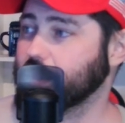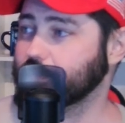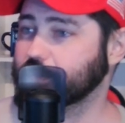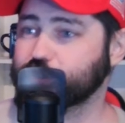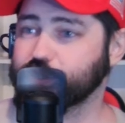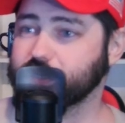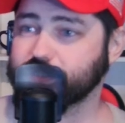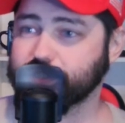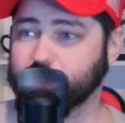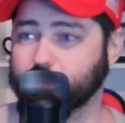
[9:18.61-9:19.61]

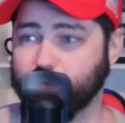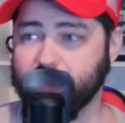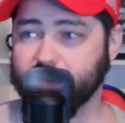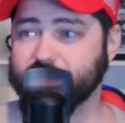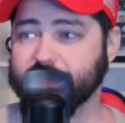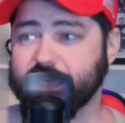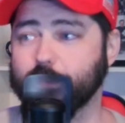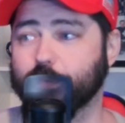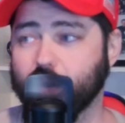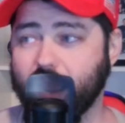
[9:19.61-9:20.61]
images to Brailey to
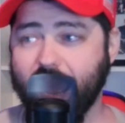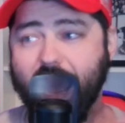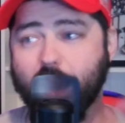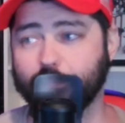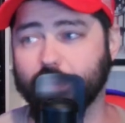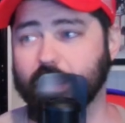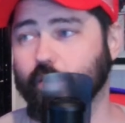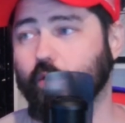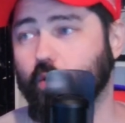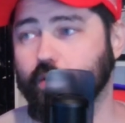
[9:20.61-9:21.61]
keep her happy,
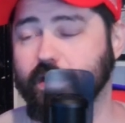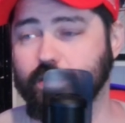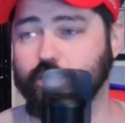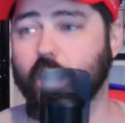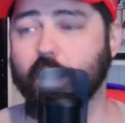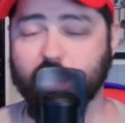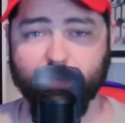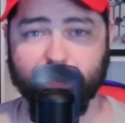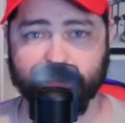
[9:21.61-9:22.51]
according to documents.